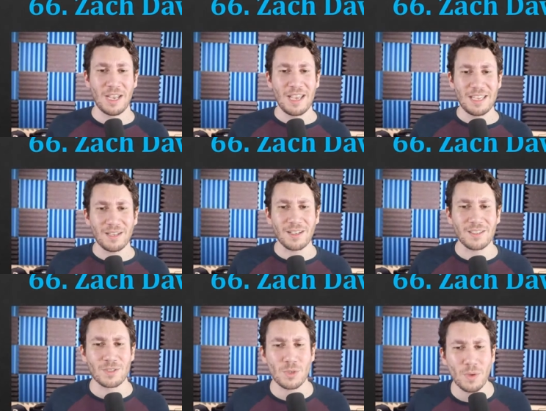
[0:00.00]
He had a
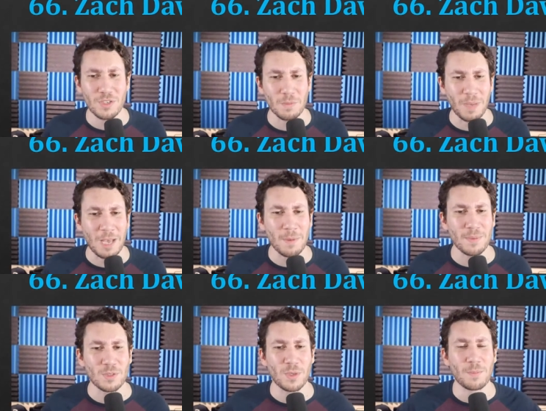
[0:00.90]
200 BABIP
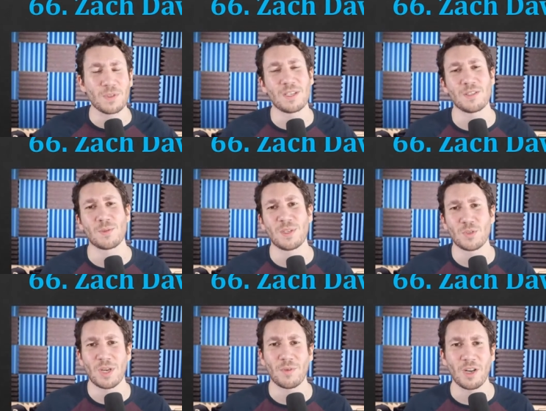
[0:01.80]
and 20% swing
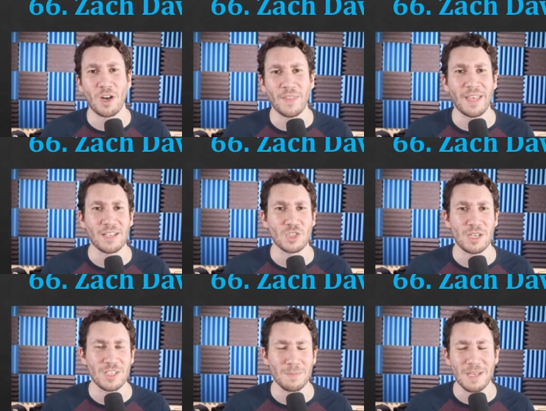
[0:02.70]
strike rate on that changeup.